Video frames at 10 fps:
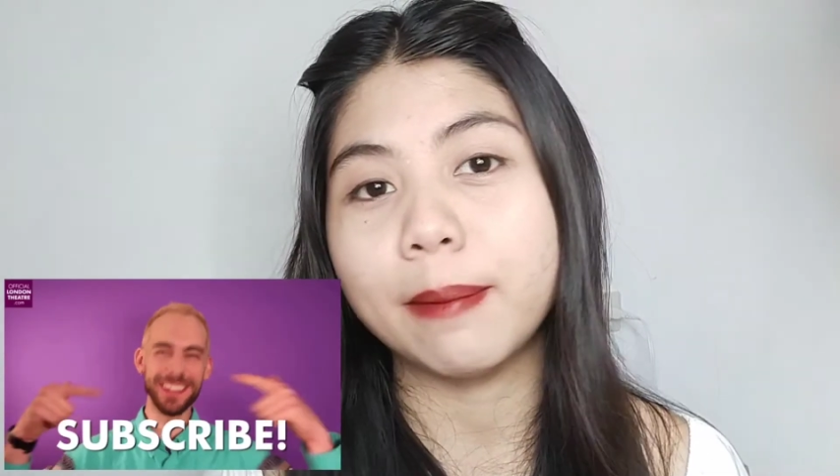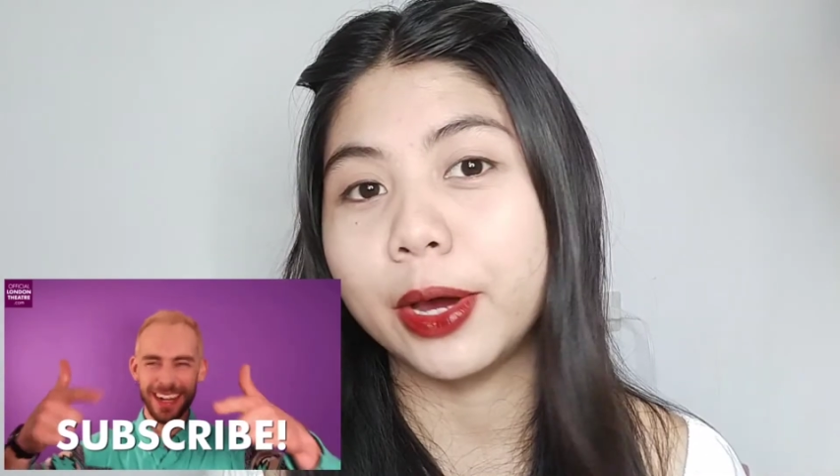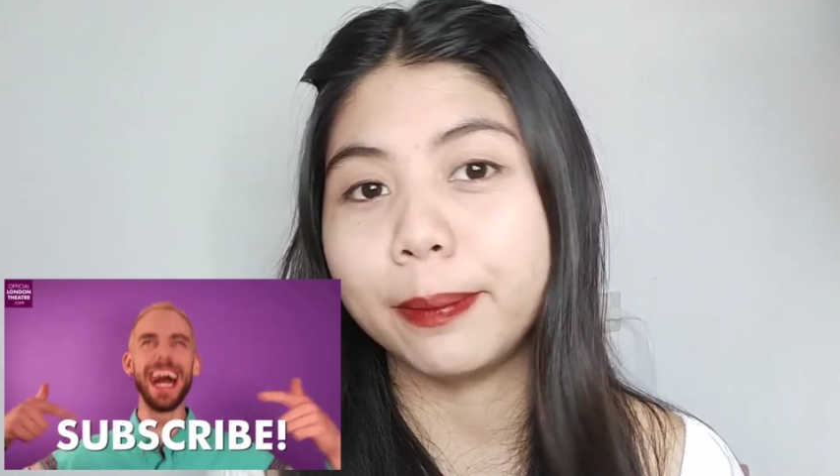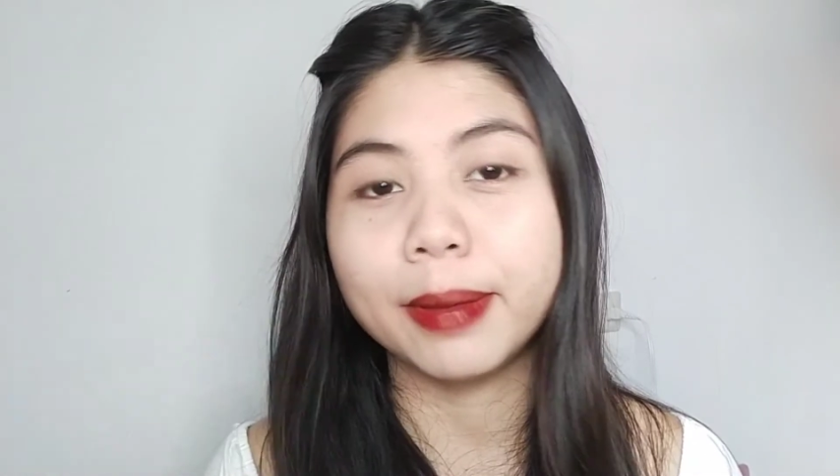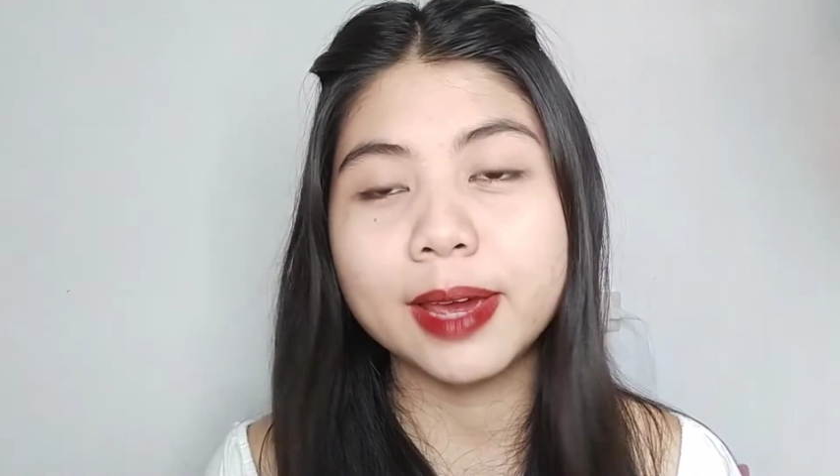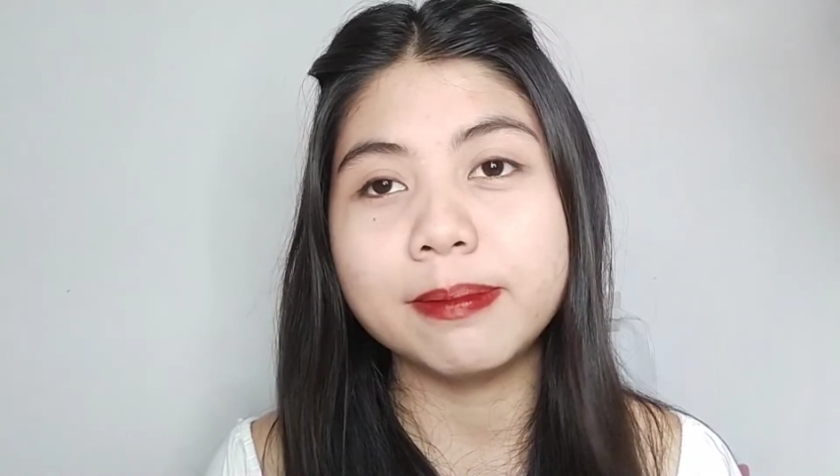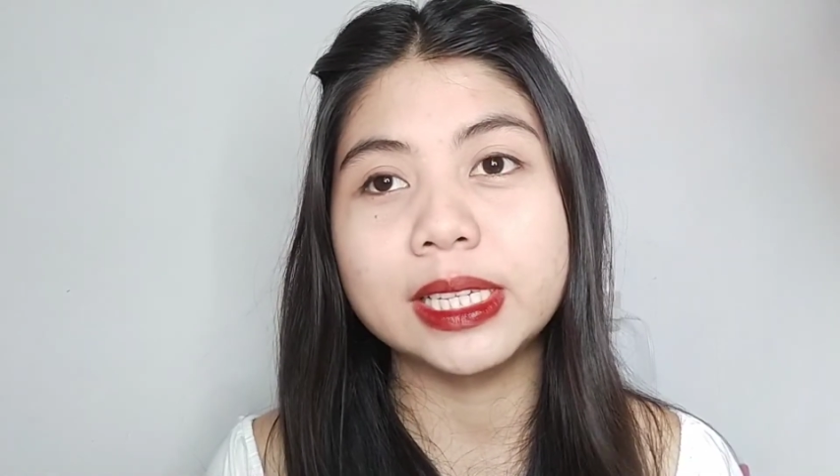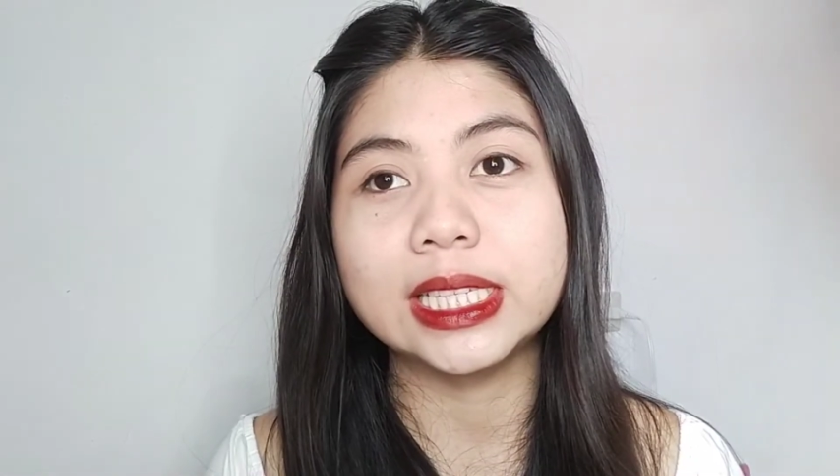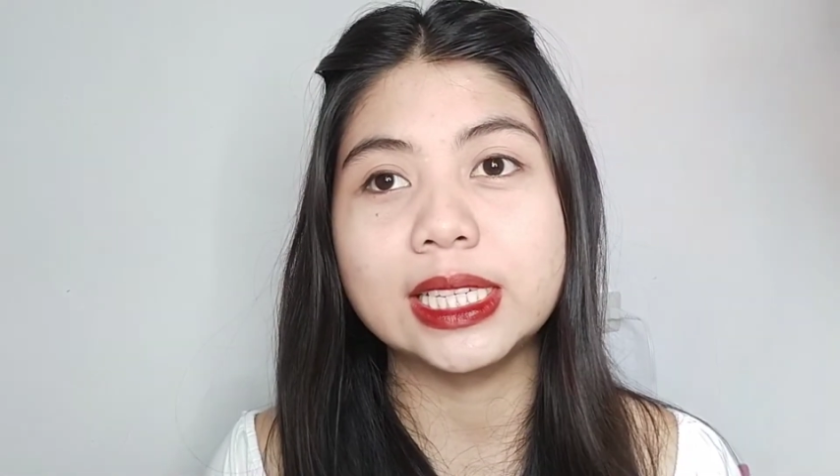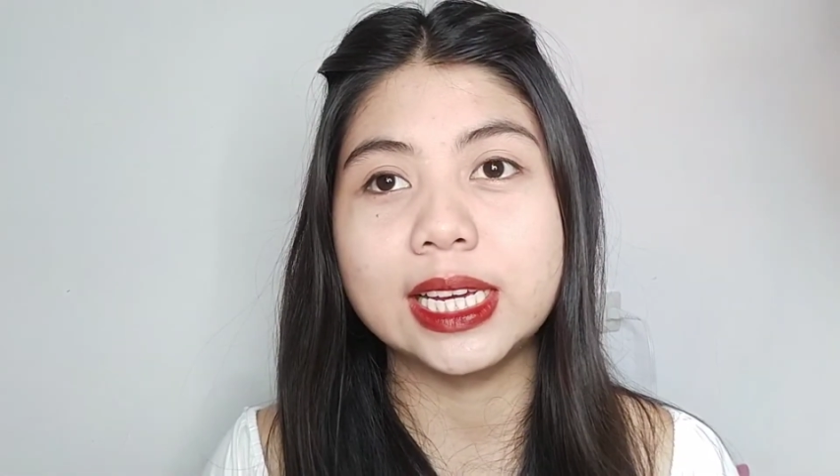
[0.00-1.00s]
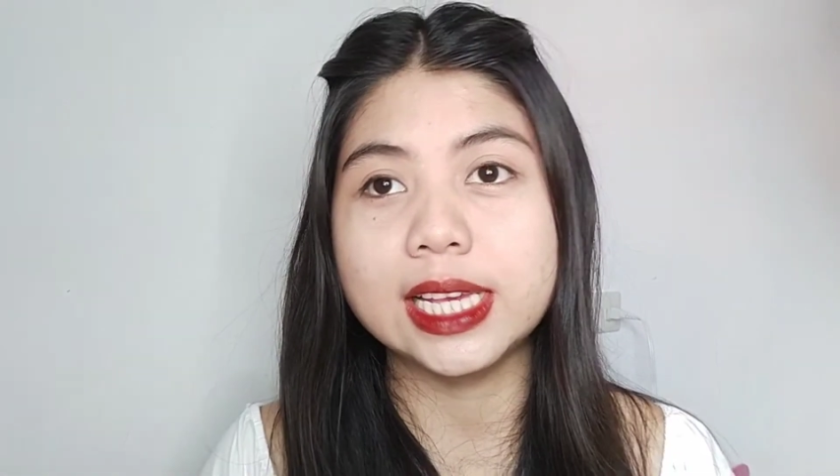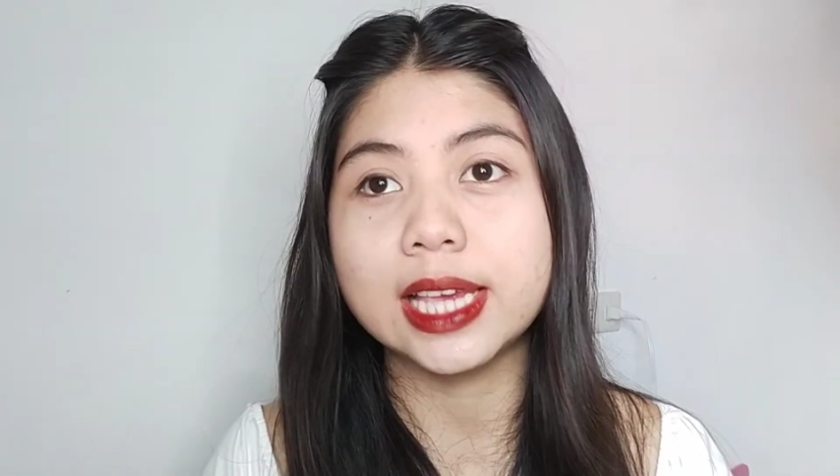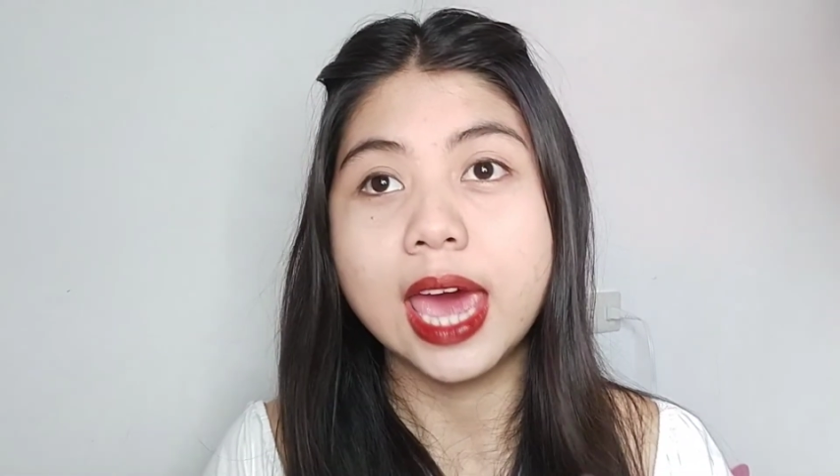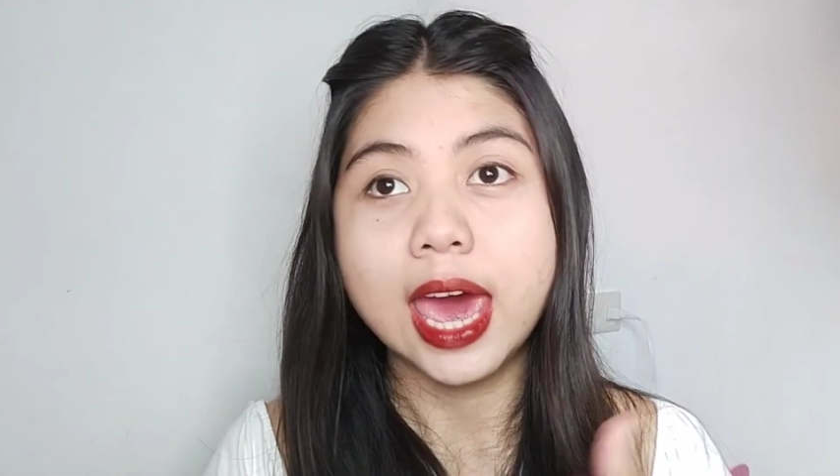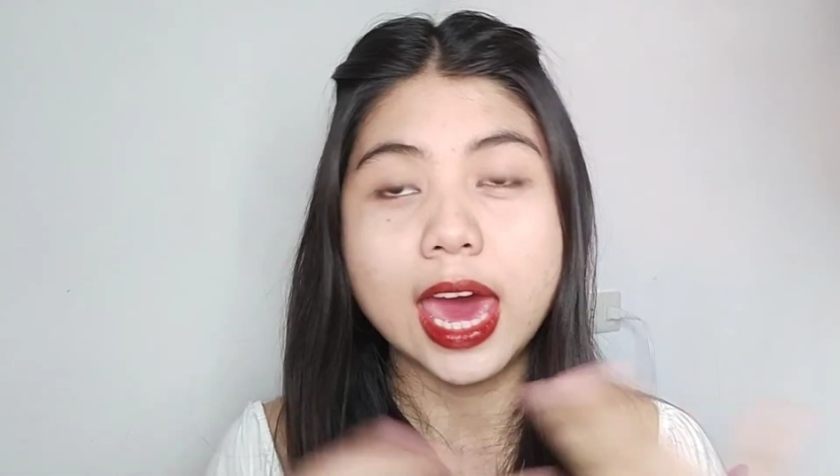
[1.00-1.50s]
about my business,